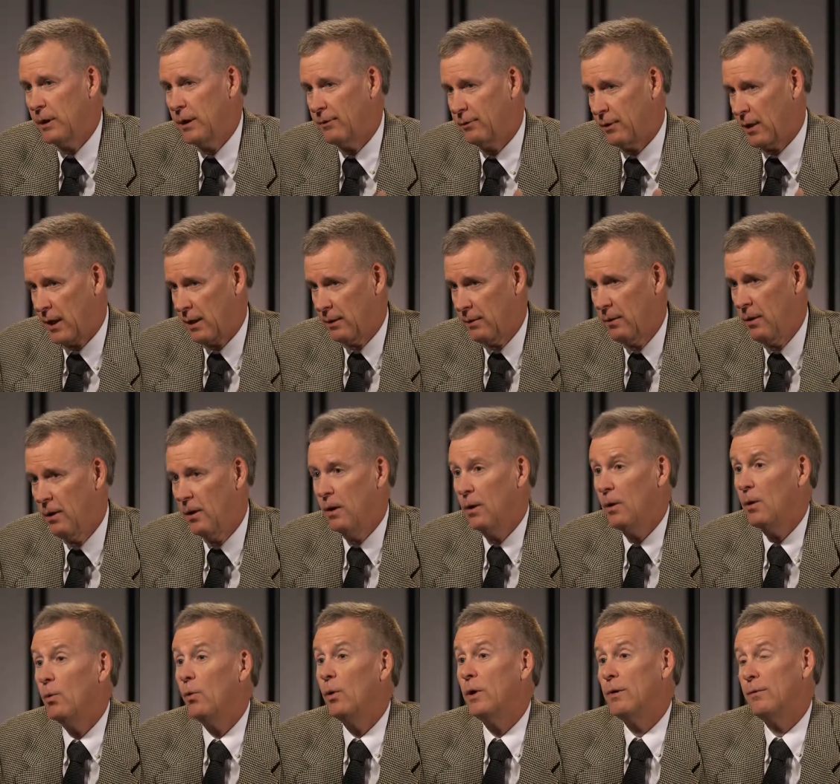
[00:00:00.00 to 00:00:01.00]
they've got
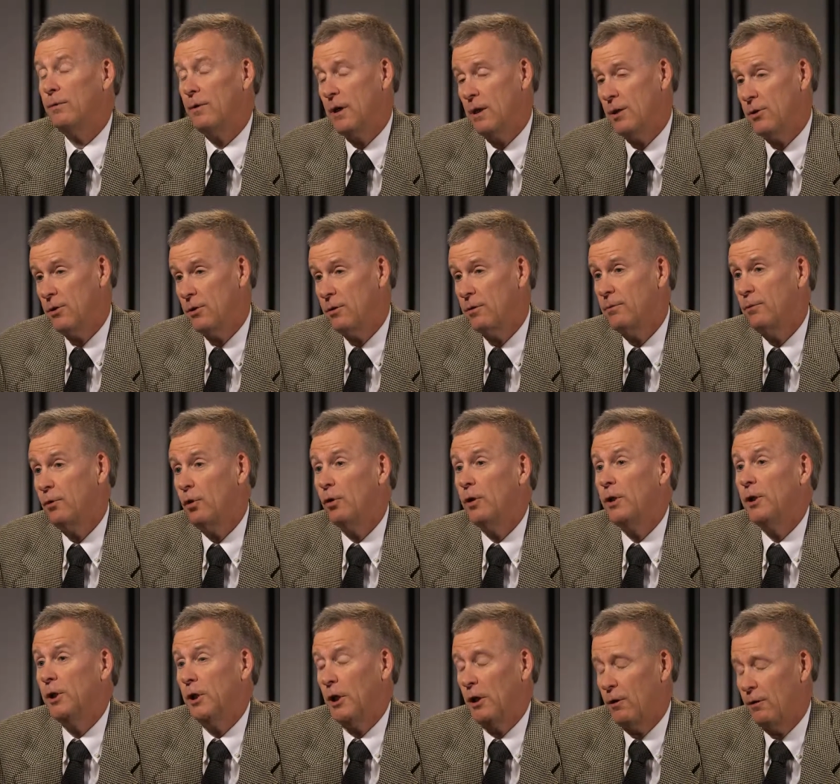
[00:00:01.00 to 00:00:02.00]
one of these
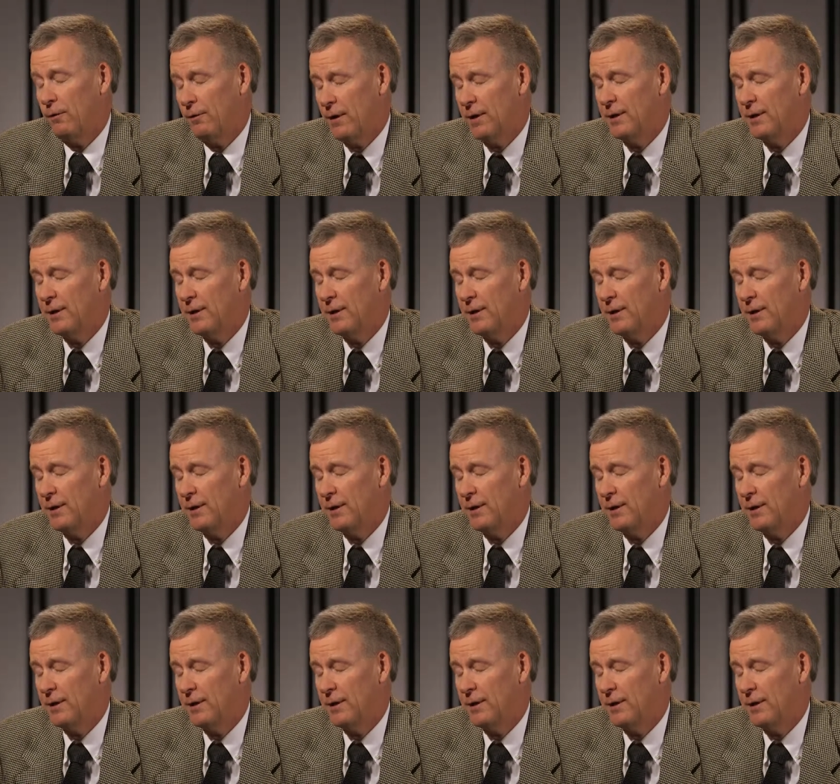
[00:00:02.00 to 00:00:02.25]
neurodegenerative